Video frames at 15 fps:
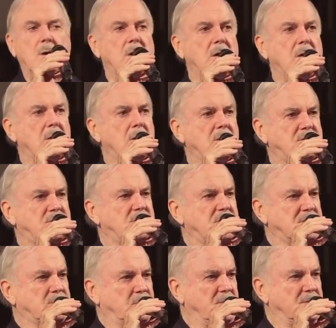It
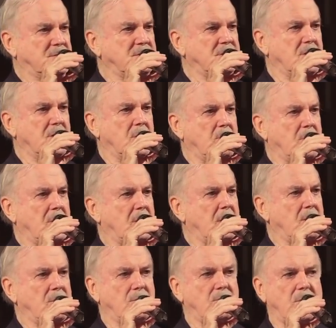just wasn't on
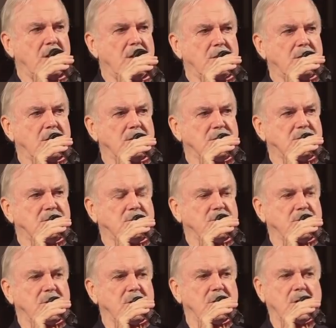my radar
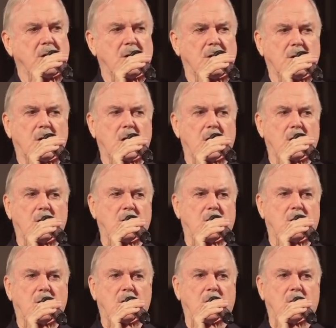screen. And
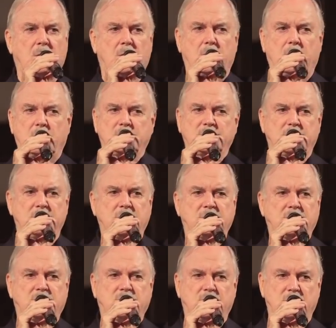there was an
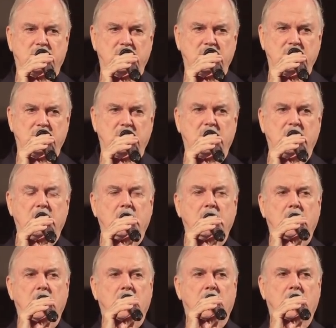extraordinary
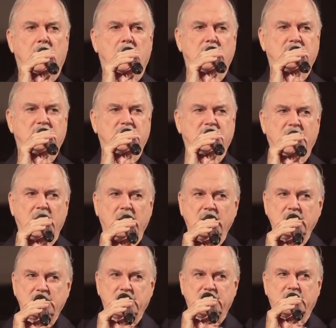
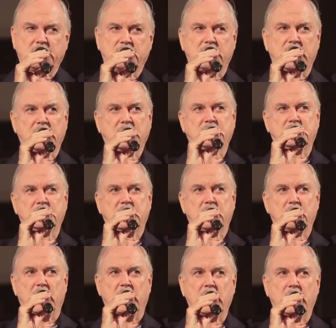change of direction
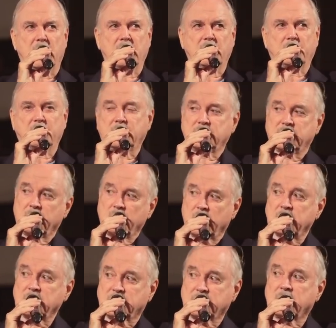in my life, because I
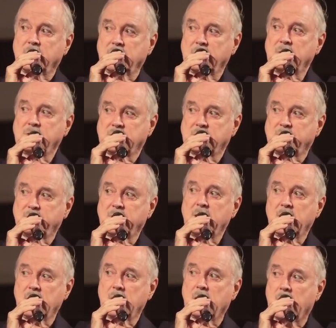was going to
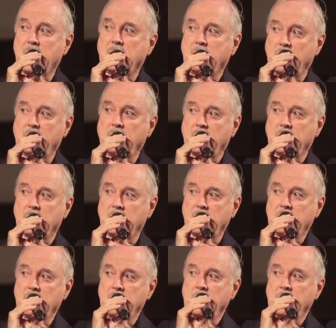be a lawyer.